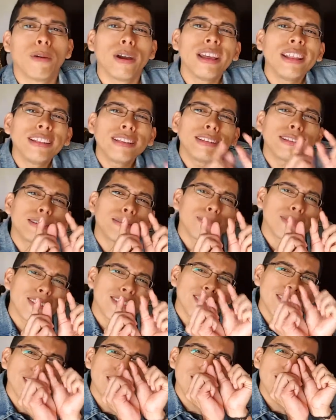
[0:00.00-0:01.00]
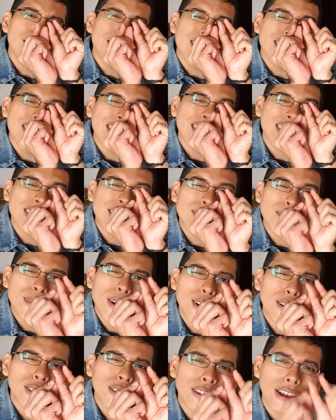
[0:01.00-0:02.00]
but this
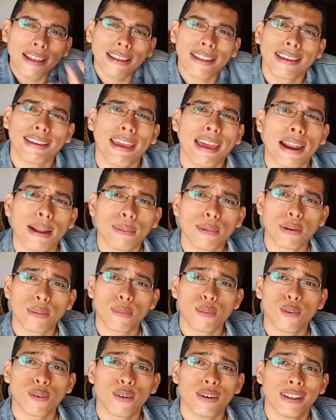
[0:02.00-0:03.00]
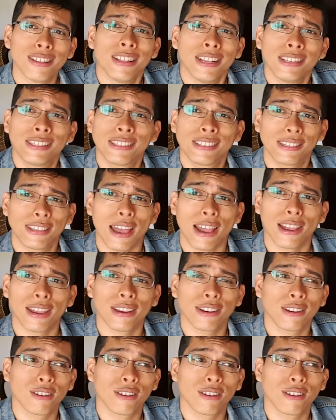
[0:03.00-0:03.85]
much I like Animal more in this second,